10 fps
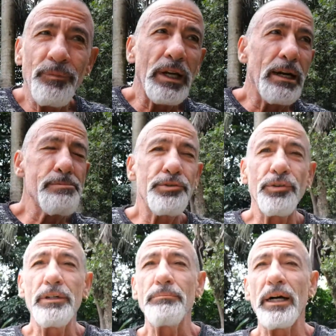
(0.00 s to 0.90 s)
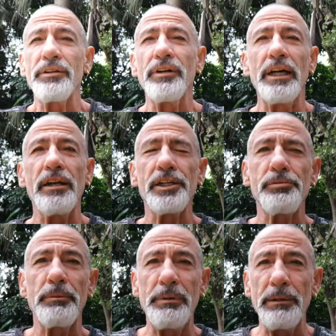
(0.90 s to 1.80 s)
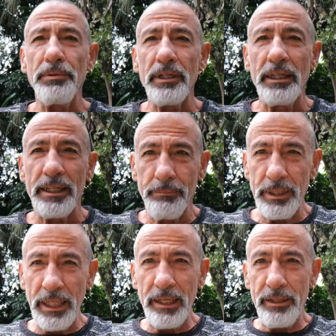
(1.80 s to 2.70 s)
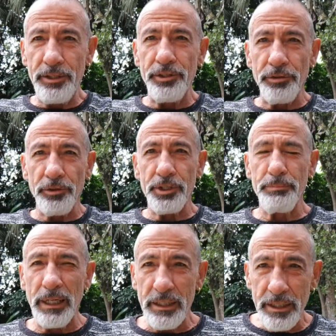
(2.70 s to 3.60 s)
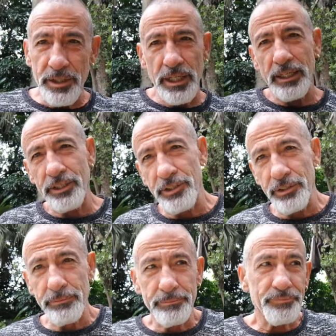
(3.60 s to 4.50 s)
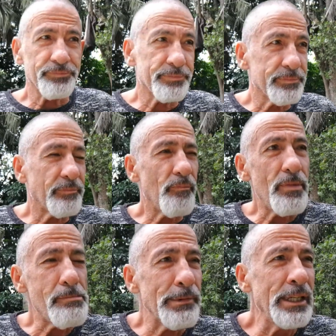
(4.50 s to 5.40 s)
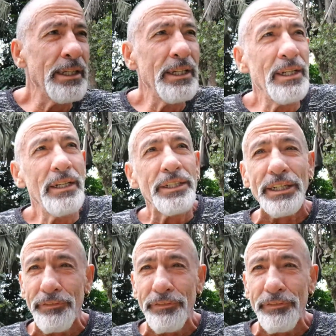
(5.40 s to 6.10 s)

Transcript: I'm talking about your areas where people can come into your space and chat to you. So,